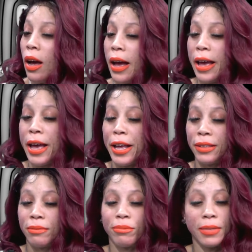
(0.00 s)

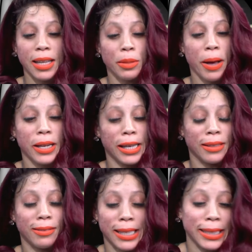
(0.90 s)
And that's about it.
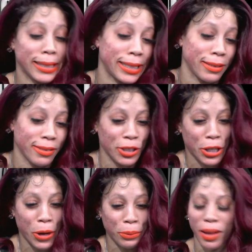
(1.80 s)
LinkedIn, you
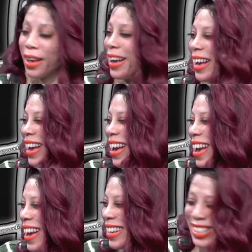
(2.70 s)
know,
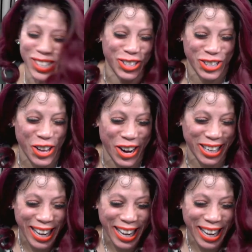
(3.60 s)
Keisha Clark.